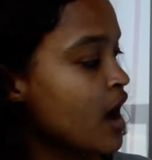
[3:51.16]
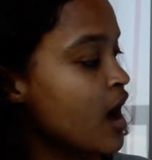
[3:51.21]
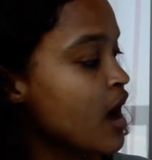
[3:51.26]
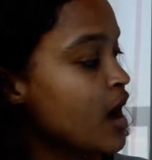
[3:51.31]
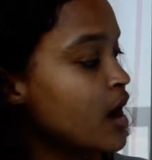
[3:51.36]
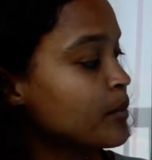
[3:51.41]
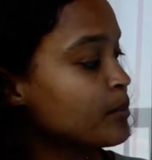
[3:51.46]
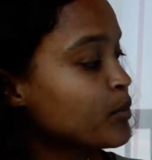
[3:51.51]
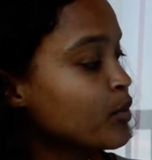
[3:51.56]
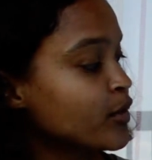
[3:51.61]

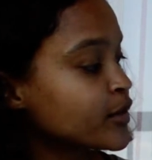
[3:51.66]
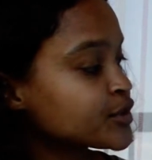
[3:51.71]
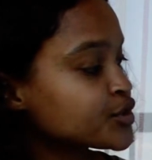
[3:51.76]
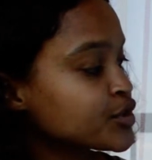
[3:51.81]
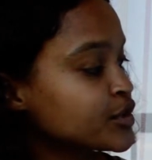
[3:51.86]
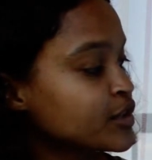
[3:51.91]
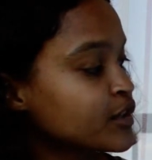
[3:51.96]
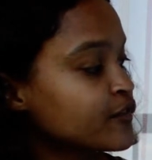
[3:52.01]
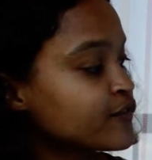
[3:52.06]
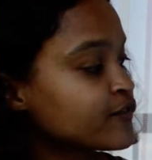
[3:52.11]
A
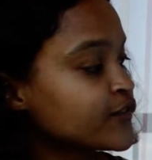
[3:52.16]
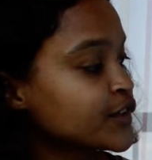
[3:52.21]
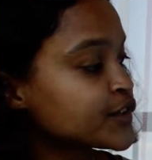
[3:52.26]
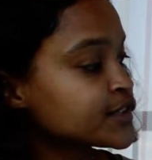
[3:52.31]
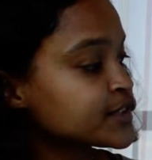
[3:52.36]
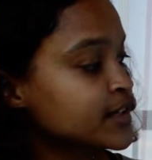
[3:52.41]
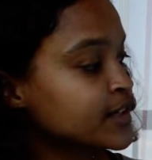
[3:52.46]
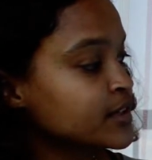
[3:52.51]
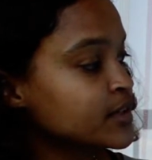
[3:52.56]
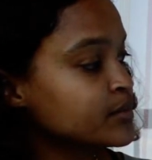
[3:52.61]
portrait of
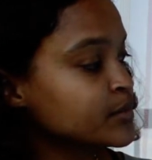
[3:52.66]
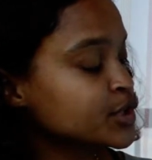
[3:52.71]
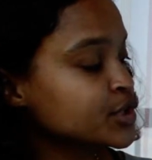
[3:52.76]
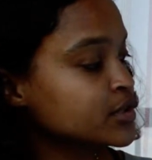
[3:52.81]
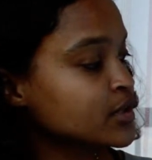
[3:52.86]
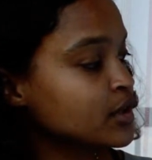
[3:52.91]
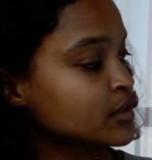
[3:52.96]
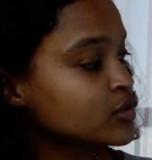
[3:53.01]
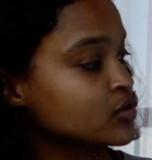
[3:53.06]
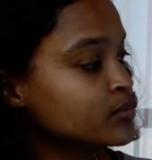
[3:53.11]
First Lady
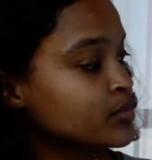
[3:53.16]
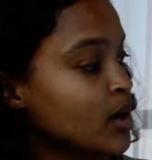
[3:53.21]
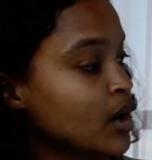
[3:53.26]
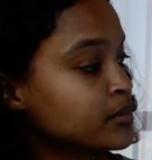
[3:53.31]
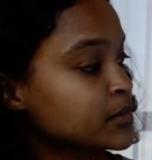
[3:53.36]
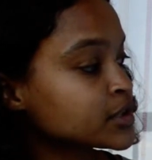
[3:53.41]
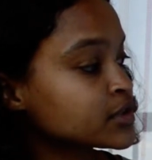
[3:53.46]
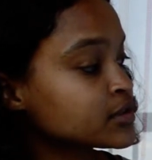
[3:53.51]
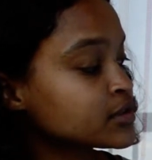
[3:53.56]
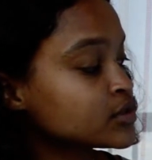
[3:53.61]
Michelle
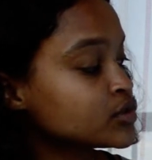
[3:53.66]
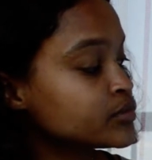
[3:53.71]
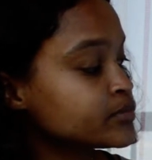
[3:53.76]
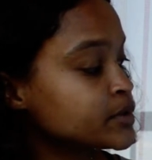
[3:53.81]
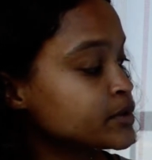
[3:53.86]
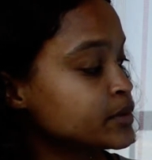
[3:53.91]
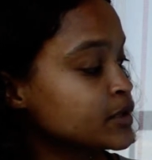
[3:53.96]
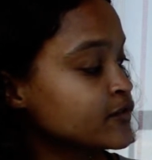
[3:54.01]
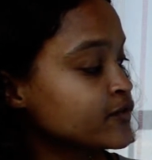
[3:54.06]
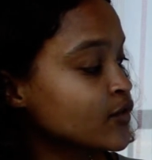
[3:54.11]
Obama loomed
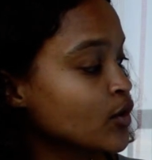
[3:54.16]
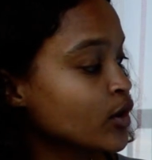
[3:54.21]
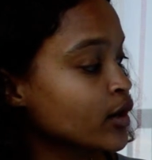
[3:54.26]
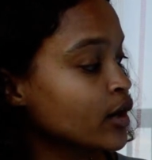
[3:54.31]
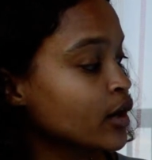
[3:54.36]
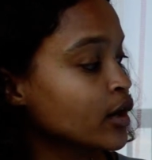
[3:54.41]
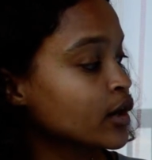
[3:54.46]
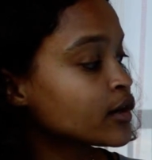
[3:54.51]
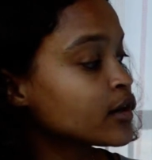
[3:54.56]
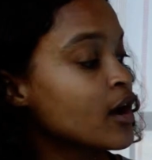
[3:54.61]
before
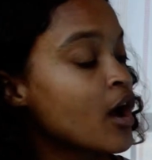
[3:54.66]
her.